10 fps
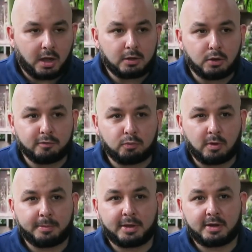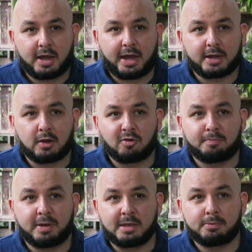A lot of women and a lot of
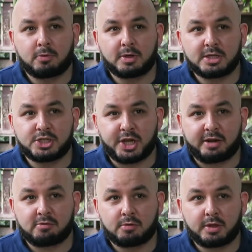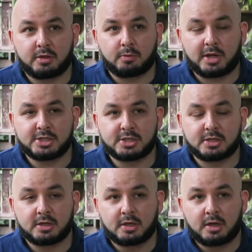people in general in the West
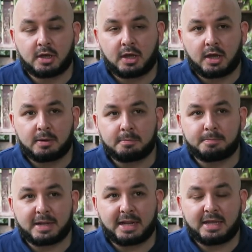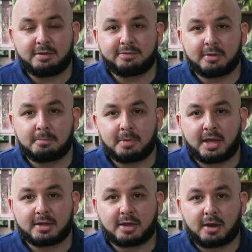believe that
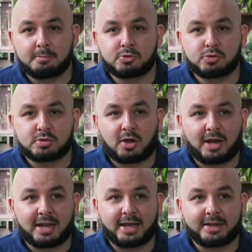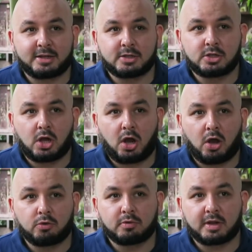men come to Thailand
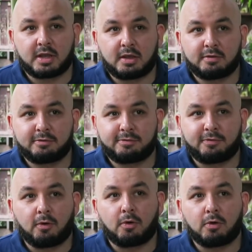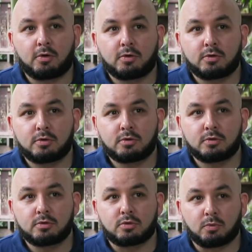only for
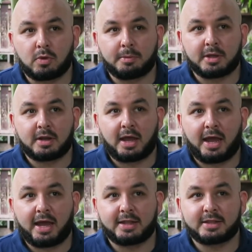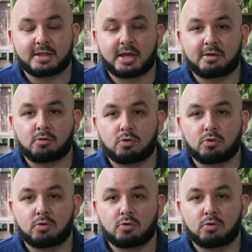the women and that they are